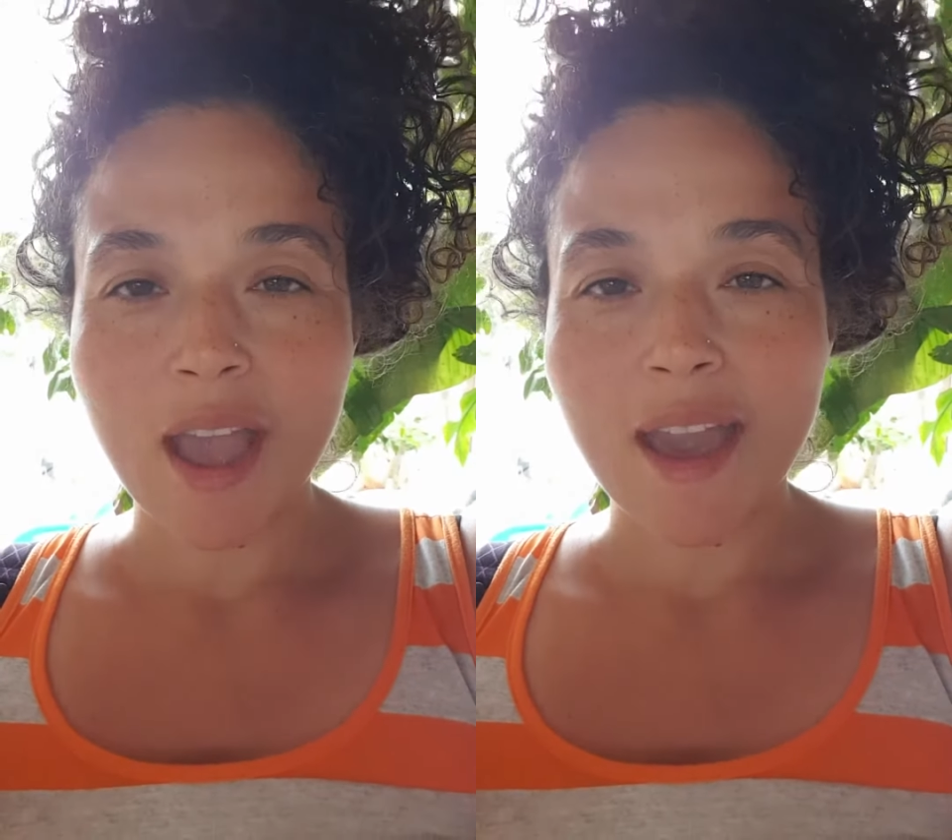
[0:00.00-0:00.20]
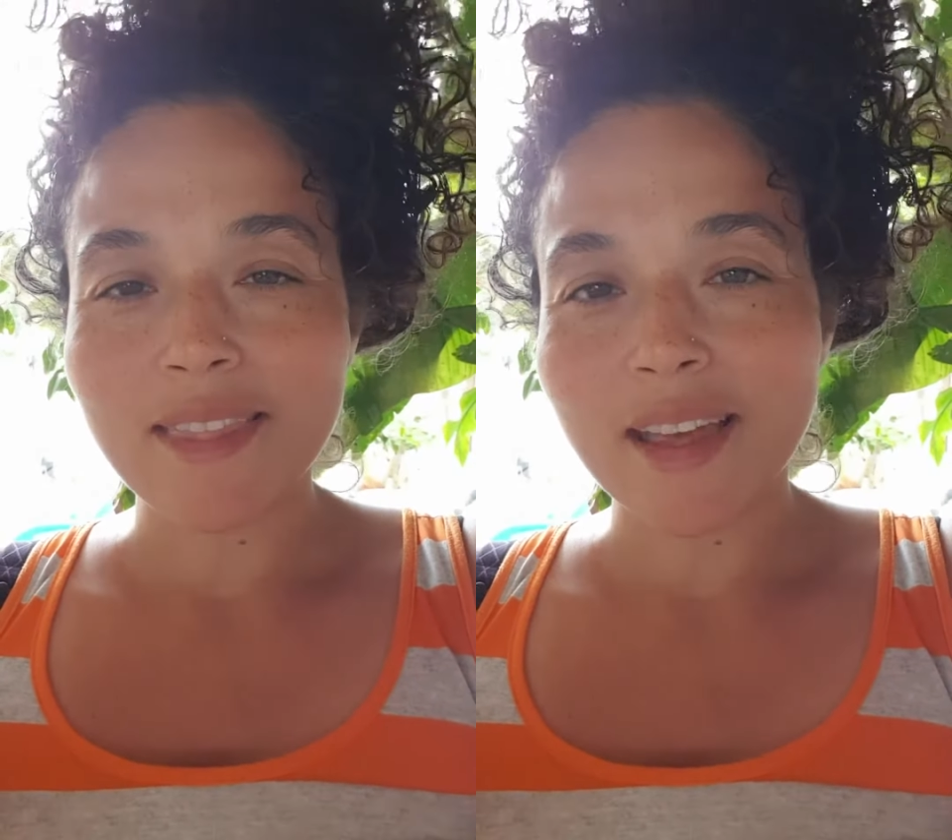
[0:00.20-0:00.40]

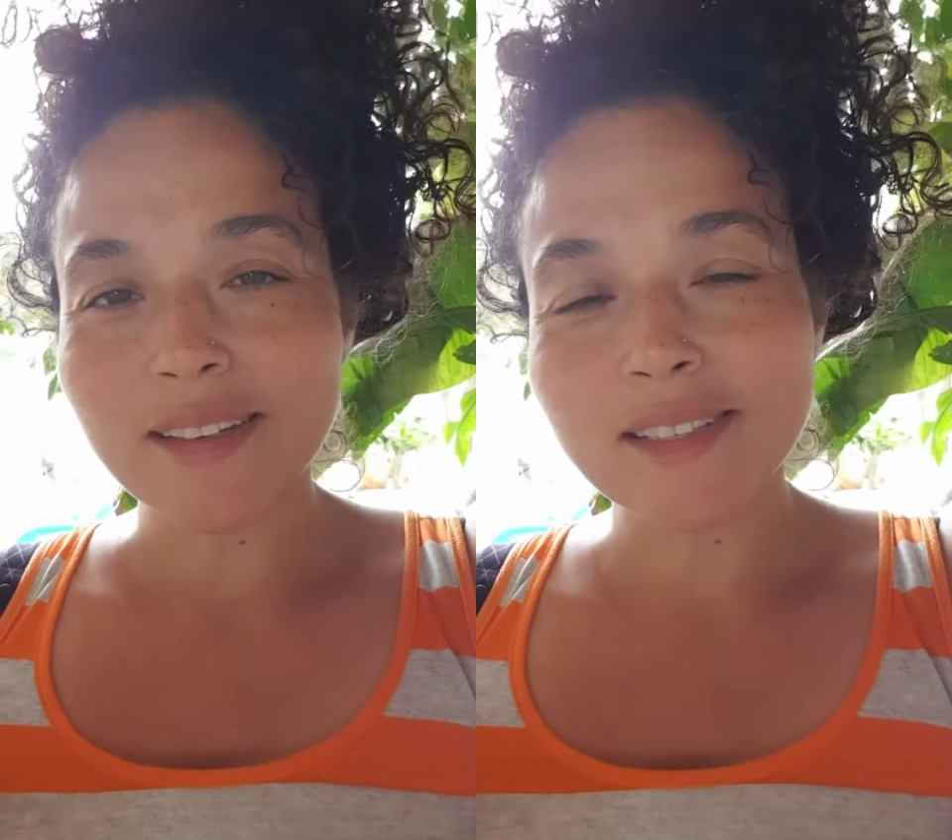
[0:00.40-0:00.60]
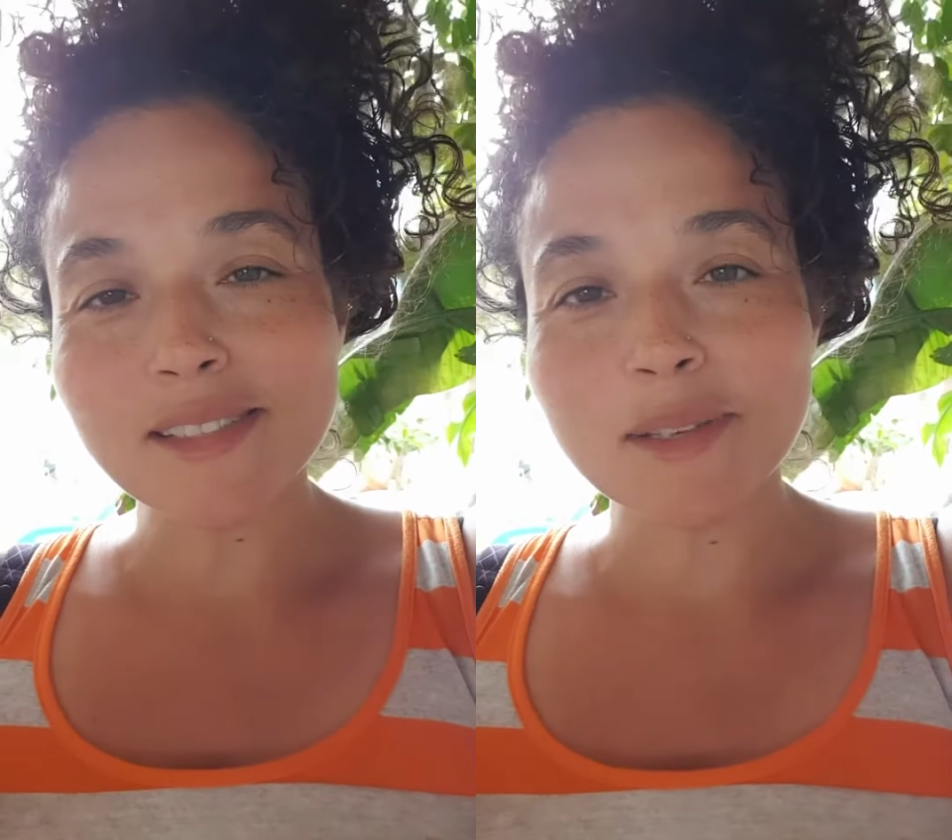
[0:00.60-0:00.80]
And
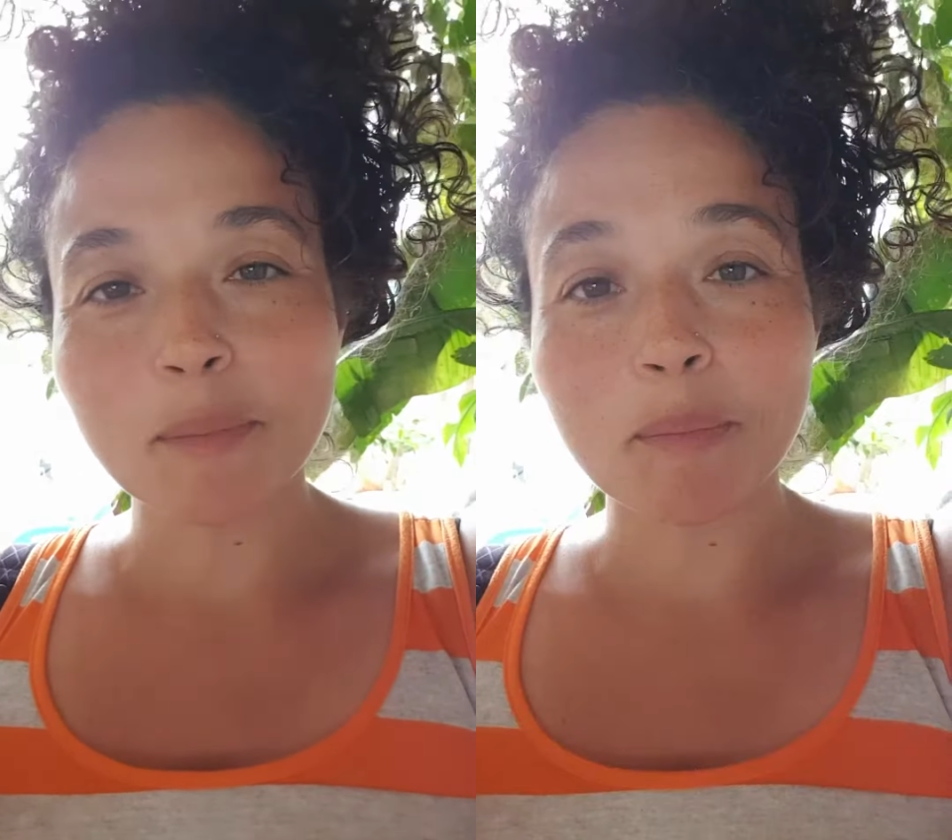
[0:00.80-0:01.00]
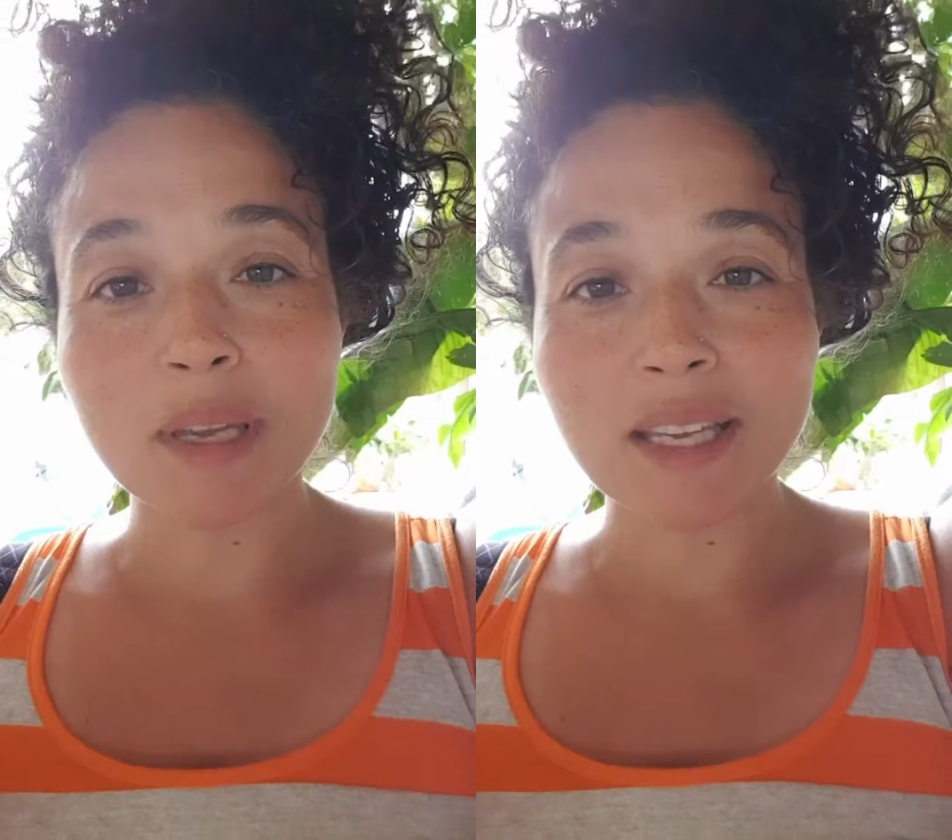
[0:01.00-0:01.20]
that
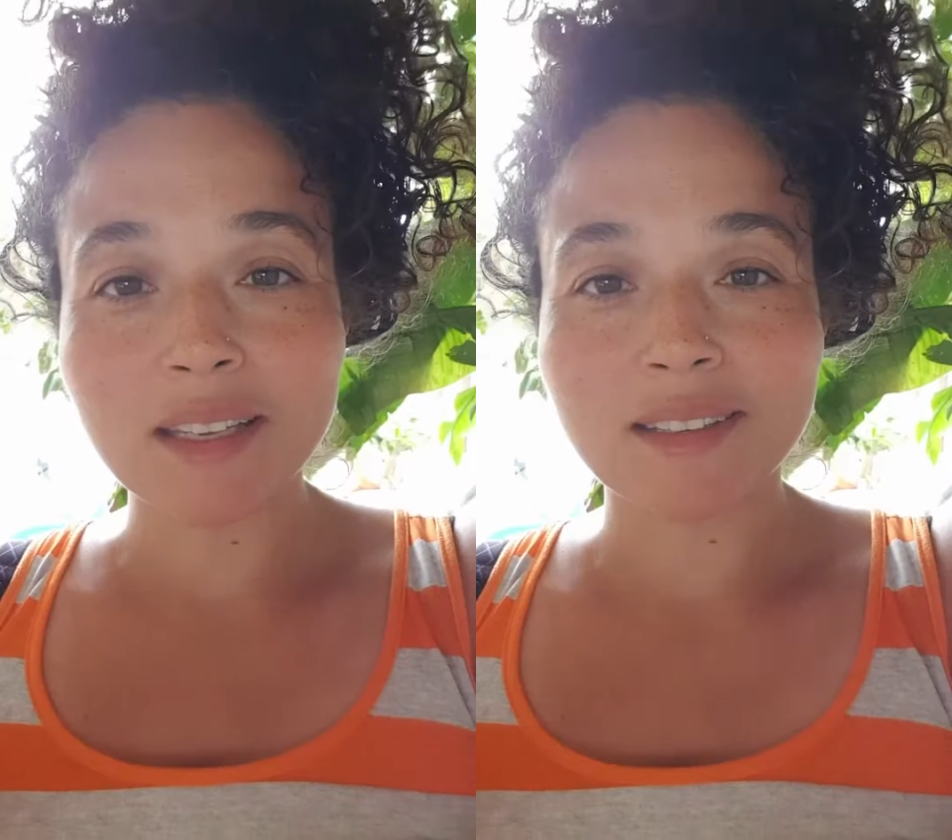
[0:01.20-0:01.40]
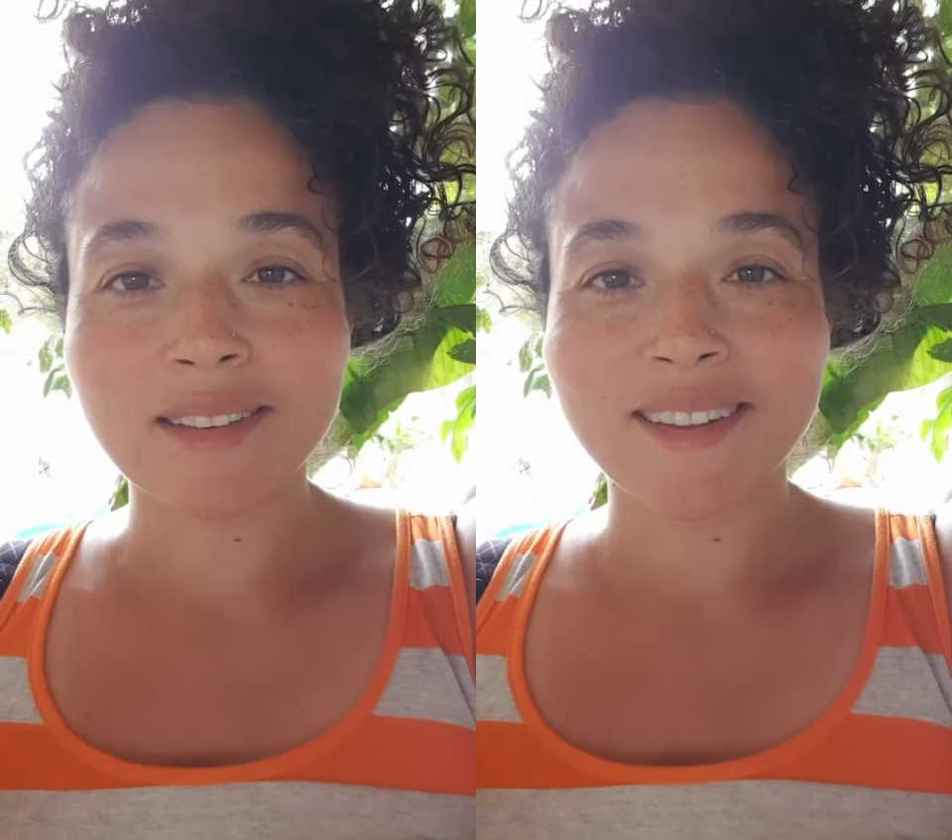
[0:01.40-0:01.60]
doesn't
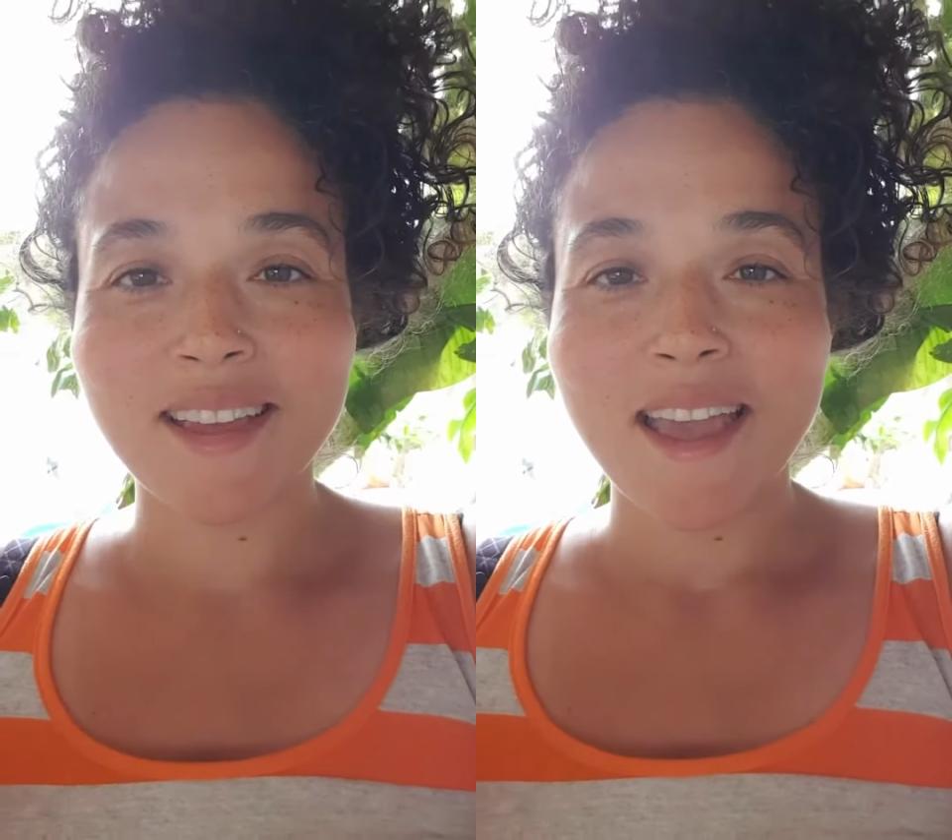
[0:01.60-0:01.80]
mean